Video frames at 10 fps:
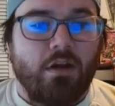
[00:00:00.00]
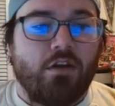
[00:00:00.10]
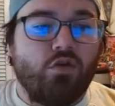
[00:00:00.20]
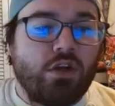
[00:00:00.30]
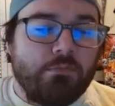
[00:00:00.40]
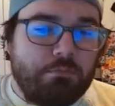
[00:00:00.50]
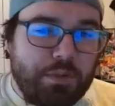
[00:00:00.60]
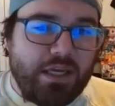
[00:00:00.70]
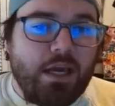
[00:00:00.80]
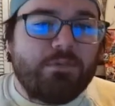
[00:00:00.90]
You can
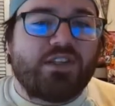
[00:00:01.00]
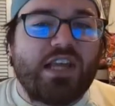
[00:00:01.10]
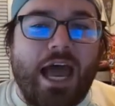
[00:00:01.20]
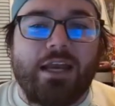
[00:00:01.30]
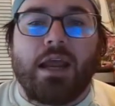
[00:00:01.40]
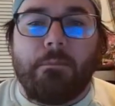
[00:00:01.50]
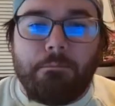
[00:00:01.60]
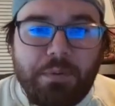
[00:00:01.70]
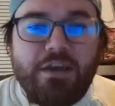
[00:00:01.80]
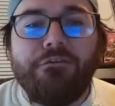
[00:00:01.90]
be upset,
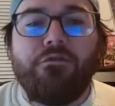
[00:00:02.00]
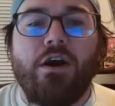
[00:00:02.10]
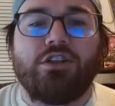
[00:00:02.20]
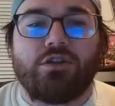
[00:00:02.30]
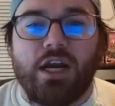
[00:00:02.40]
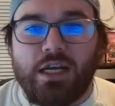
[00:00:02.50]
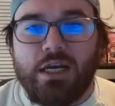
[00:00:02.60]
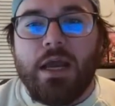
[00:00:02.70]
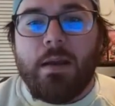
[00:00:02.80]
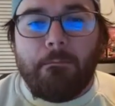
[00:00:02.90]
be frustrated,
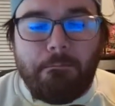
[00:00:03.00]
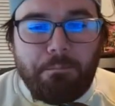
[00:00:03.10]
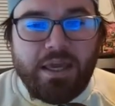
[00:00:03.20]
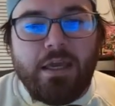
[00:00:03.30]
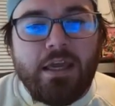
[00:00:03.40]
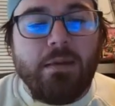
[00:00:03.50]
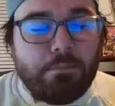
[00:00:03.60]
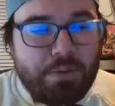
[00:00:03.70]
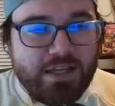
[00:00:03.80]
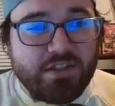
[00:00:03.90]
be
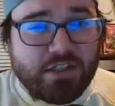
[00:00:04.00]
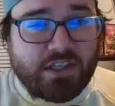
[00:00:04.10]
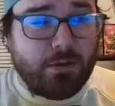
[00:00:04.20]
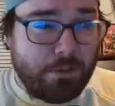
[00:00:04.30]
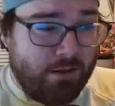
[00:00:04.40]
pissed